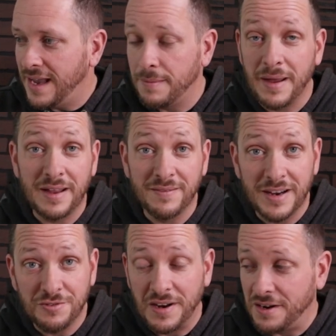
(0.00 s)
and make it
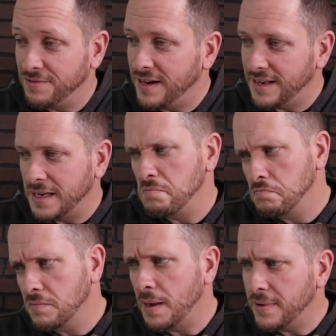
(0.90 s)
very trainer friendly.
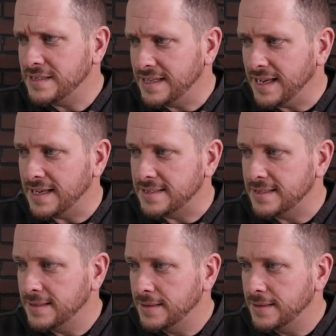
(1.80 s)
I'm going to say yes.